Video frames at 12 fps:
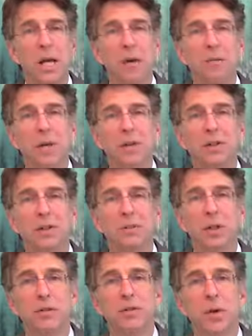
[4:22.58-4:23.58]
But if it's
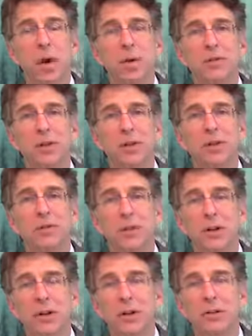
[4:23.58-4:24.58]
involved in a
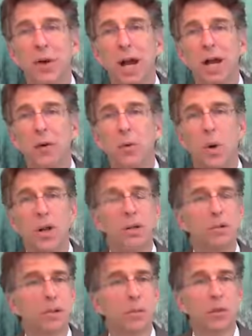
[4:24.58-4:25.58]
serious wreck, whether
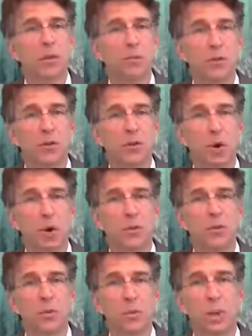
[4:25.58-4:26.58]
someone's been
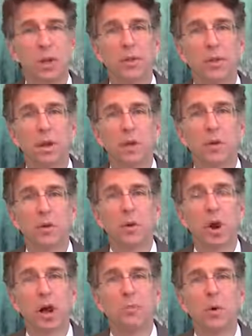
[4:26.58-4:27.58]
charged with a
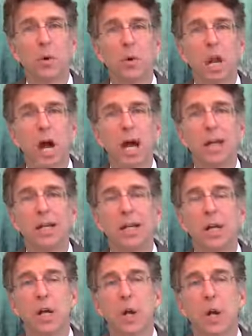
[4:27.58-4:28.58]
crime or not,
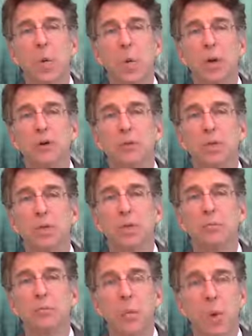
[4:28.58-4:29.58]
we're still
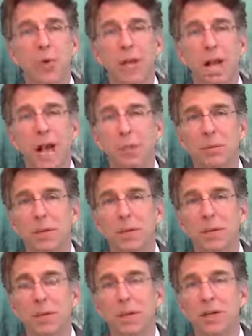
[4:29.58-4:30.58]
more than happy
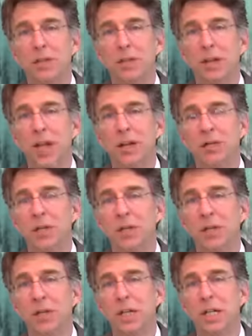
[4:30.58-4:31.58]
to give you the answers
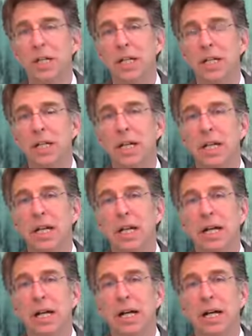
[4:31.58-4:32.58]
you need.
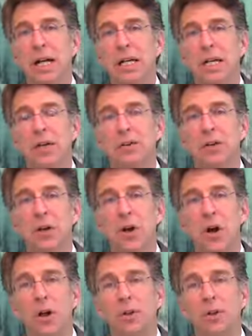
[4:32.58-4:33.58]
Give us a
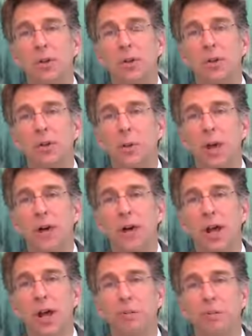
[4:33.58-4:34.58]
call. We're here
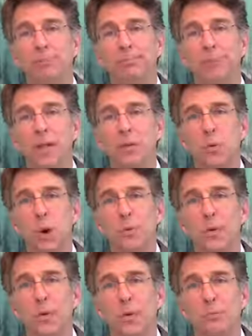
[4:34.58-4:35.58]
to help. It's what
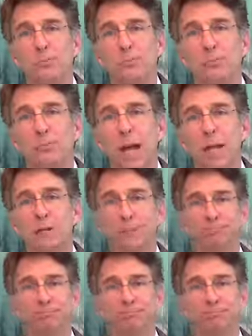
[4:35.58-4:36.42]
we do. Thanks.